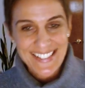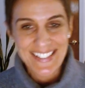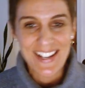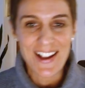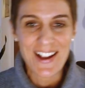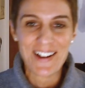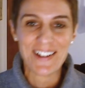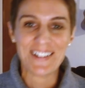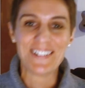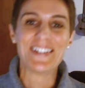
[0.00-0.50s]

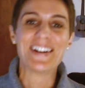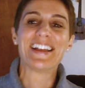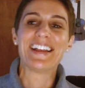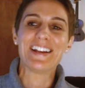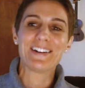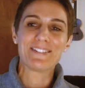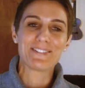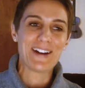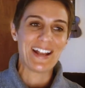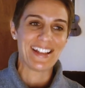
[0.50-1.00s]
So
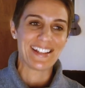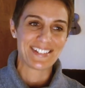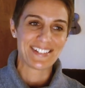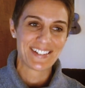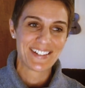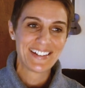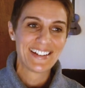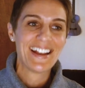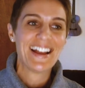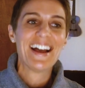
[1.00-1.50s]
it went,
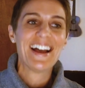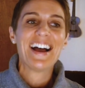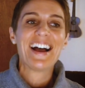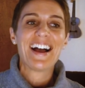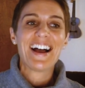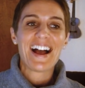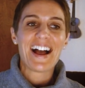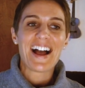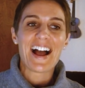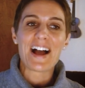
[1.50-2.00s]

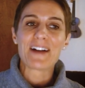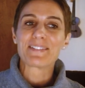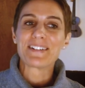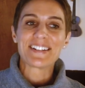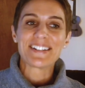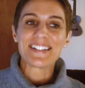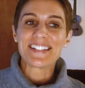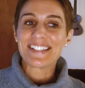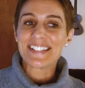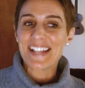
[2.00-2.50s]
I'm
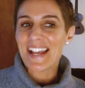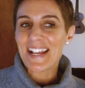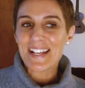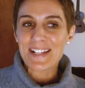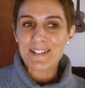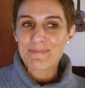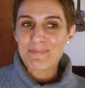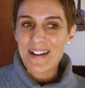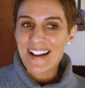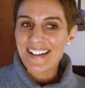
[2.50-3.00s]
going to
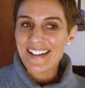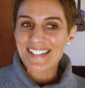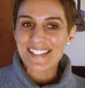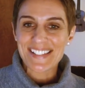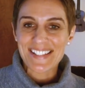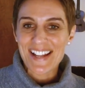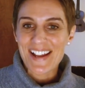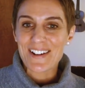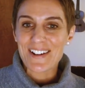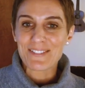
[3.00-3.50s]
take
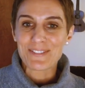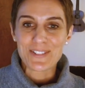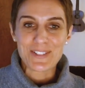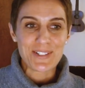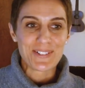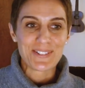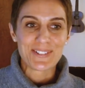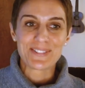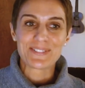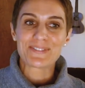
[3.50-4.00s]
myself
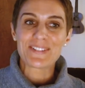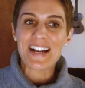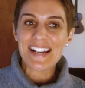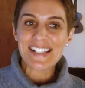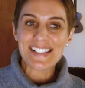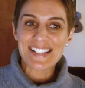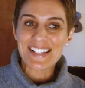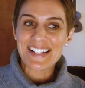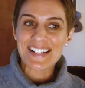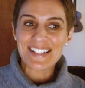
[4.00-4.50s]
to the
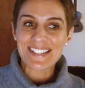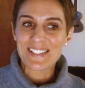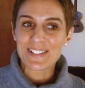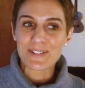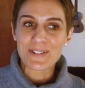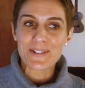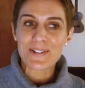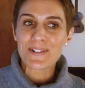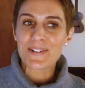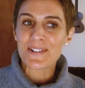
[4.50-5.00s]
riceless
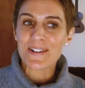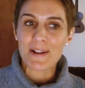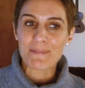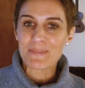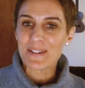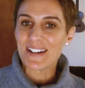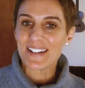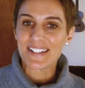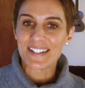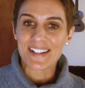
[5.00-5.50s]
door.
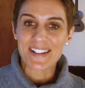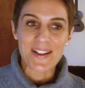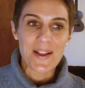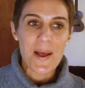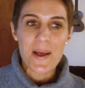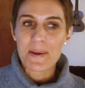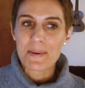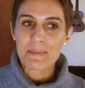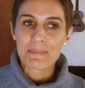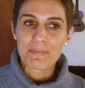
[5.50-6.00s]
I'm going to
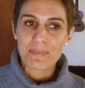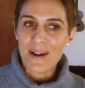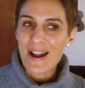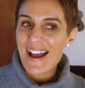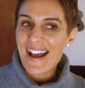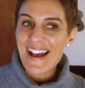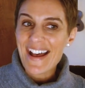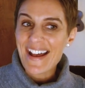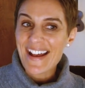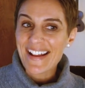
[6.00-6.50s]

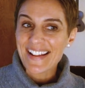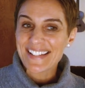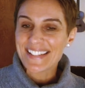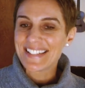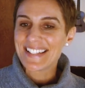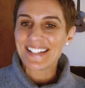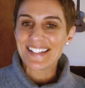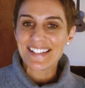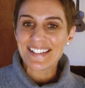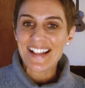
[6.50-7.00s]
cry
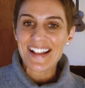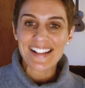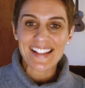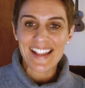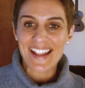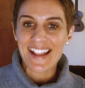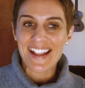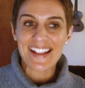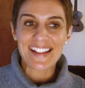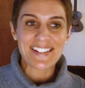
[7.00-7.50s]
till I
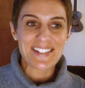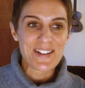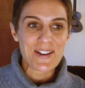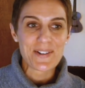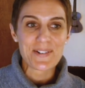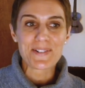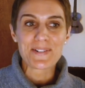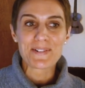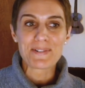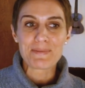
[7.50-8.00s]
can't
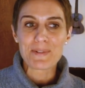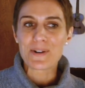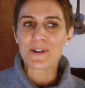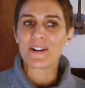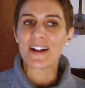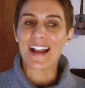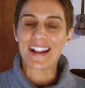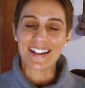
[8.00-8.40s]
no more.